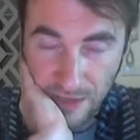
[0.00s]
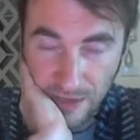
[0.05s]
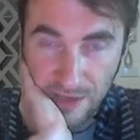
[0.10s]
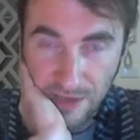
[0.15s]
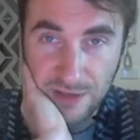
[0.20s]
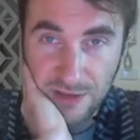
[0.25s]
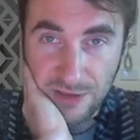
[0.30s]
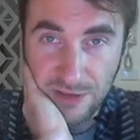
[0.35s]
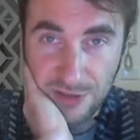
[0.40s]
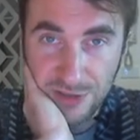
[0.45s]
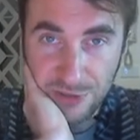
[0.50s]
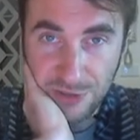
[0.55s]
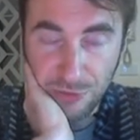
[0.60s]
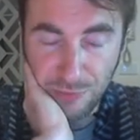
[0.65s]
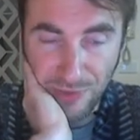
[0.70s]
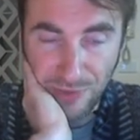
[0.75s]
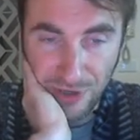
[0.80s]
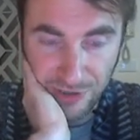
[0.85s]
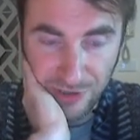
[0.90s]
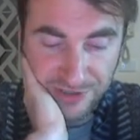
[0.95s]
there's two
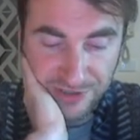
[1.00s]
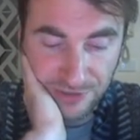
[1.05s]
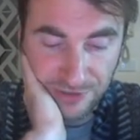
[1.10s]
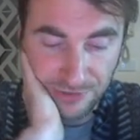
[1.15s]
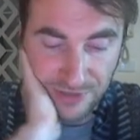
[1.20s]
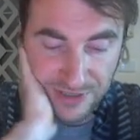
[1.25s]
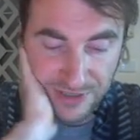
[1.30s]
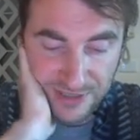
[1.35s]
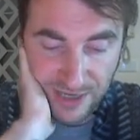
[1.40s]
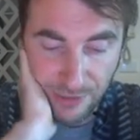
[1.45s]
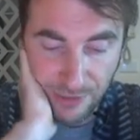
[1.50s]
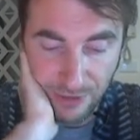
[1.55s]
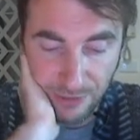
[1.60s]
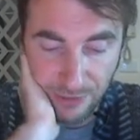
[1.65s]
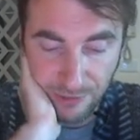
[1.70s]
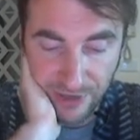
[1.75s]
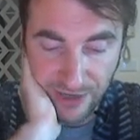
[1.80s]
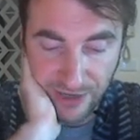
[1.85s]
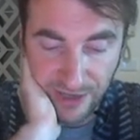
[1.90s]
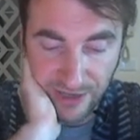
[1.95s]
parts to this, how I want
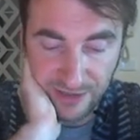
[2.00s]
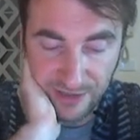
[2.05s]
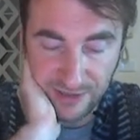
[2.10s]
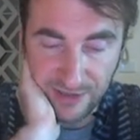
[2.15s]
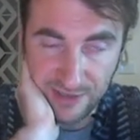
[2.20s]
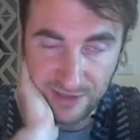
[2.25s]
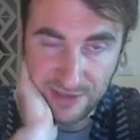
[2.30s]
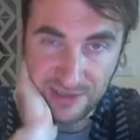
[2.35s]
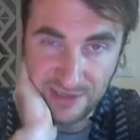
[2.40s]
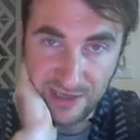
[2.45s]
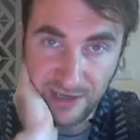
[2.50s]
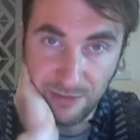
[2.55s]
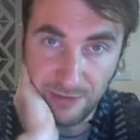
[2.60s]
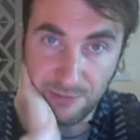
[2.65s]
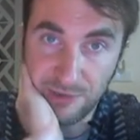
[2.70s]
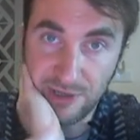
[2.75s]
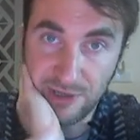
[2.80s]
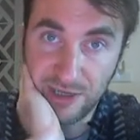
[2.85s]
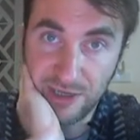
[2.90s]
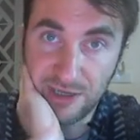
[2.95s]
to end this. I want
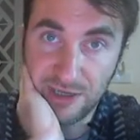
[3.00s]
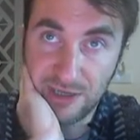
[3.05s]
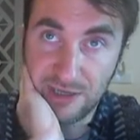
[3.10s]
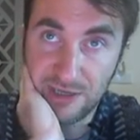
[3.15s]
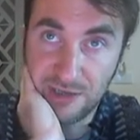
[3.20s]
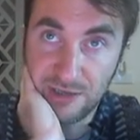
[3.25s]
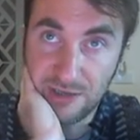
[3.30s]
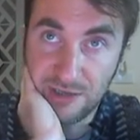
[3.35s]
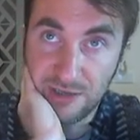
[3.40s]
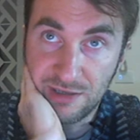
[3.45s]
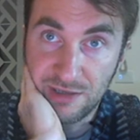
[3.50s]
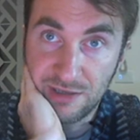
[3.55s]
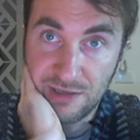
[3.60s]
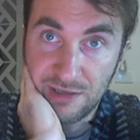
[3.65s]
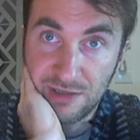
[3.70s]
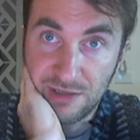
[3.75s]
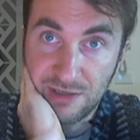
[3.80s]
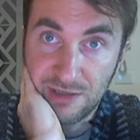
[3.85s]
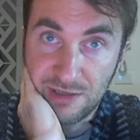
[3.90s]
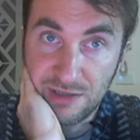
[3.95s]
to,
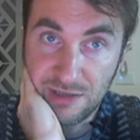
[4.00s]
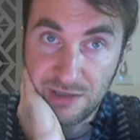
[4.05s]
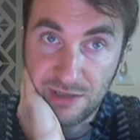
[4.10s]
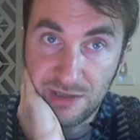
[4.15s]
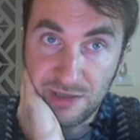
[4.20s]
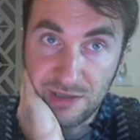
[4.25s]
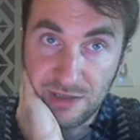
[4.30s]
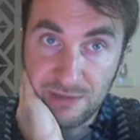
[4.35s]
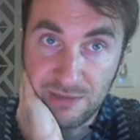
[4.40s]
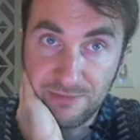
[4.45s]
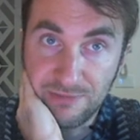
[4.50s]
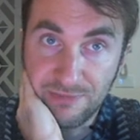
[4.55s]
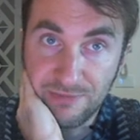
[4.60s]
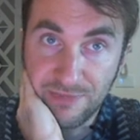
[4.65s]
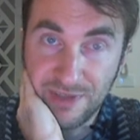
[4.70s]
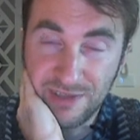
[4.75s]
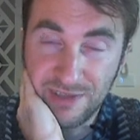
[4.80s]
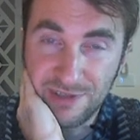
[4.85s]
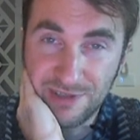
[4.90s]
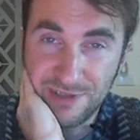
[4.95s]
and
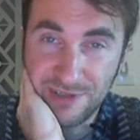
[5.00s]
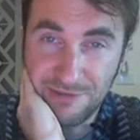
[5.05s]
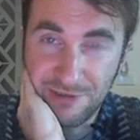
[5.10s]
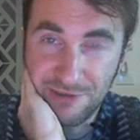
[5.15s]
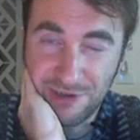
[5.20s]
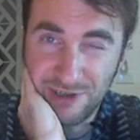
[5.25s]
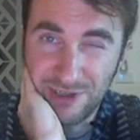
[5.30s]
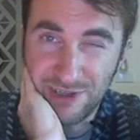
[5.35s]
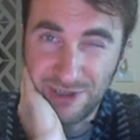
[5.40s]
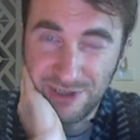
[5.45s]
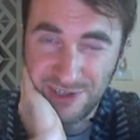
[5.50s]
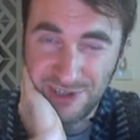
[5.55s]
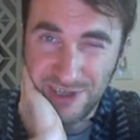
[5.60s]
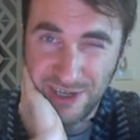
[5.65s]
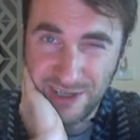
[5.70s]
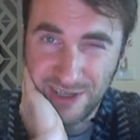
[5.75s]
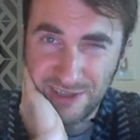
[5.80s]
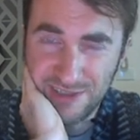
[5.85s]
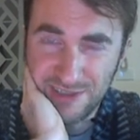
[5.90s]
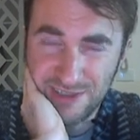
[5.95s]
there's a very good
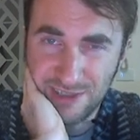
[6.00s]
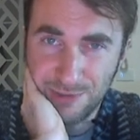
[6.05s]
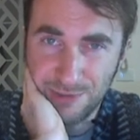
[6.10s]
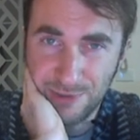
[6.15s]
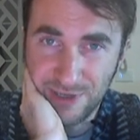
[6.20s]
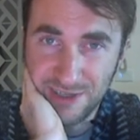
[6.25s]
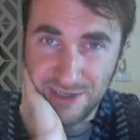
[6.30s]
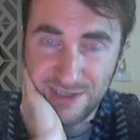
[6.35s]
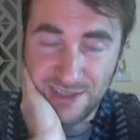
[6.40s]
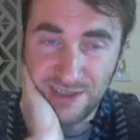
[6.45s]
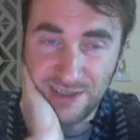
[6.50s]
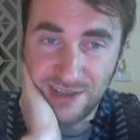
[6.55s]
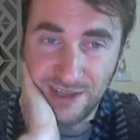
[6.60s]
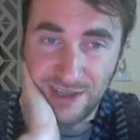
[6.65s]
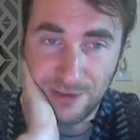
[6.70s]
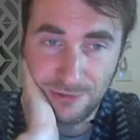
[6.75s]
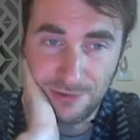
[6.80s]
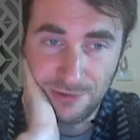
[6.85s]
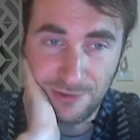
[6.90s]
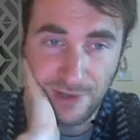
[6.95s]
chance that when I sit down
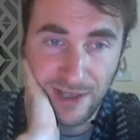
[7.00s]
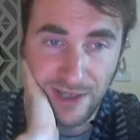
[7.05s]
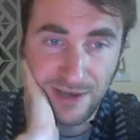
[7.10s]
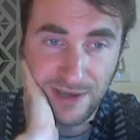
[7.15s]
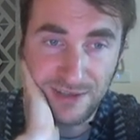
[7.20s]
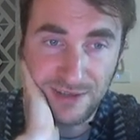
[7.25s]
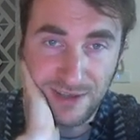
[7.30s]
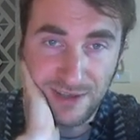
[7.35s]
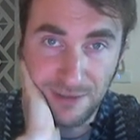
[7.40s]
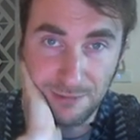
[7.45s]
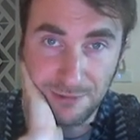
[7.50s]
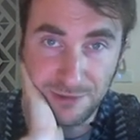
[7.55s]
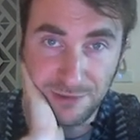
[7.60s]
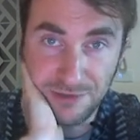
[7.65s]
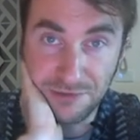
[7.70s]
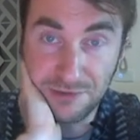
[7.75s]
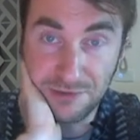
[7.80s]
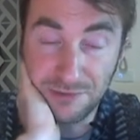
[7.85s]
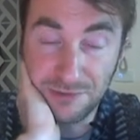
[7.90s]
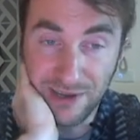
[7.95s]
to edit, I will
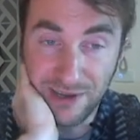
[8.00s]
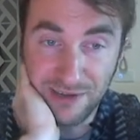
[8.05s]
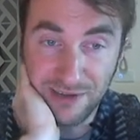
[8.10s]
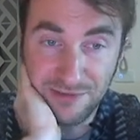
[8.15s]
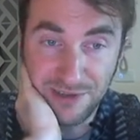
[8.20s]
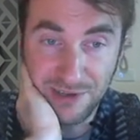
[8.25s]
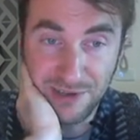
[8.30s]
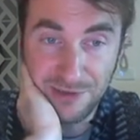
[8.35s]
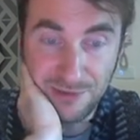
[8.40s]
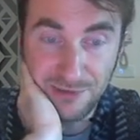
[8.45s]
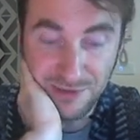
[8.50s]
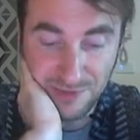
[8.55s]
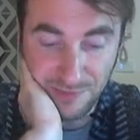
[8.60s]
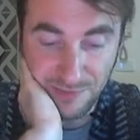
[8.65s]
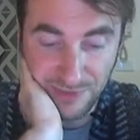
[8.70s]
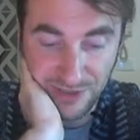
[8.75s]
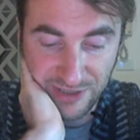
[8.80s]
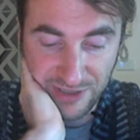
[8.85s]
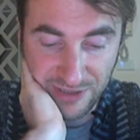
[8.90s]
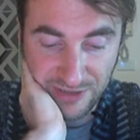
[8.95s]
choose one of those.
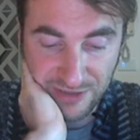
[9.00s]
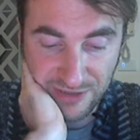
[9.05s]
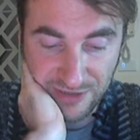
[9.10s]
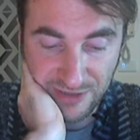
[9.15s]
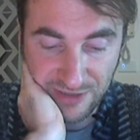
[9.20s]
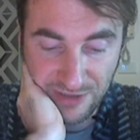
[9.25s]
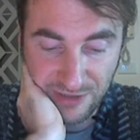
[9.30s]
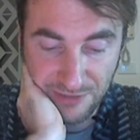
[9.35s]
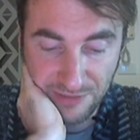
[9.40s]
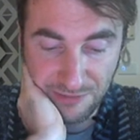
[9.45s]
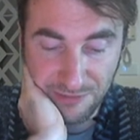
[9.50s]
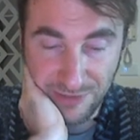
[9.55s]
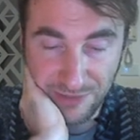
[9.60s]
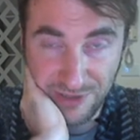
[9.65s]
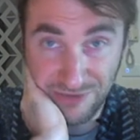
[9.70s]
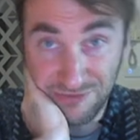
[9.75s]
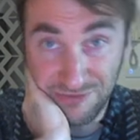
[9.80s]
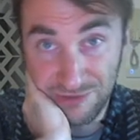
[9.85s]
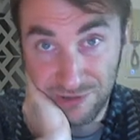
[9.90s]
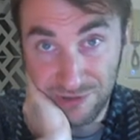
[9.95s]
But
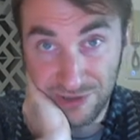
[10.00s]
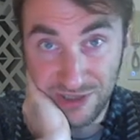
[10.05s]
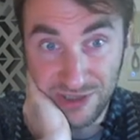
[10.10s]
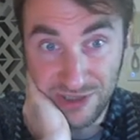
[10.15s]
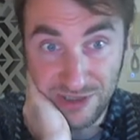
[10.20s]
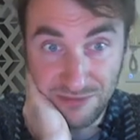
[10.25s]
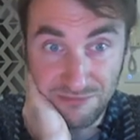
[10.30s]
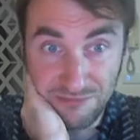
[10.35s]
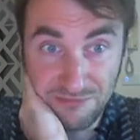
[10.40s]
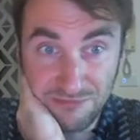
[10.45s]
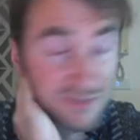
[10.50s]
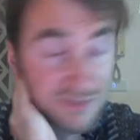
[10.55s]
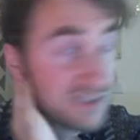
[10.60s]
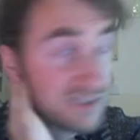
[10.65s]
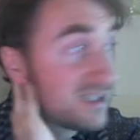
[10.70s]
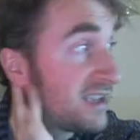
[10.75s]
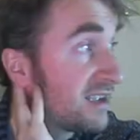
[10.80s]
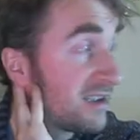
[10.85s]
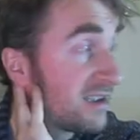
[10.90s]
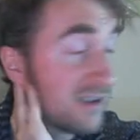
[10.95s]
for the
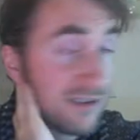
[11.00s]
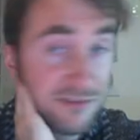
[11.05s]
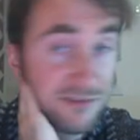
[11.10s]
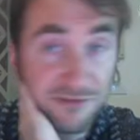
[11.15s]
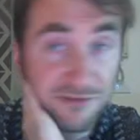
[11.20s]
sake of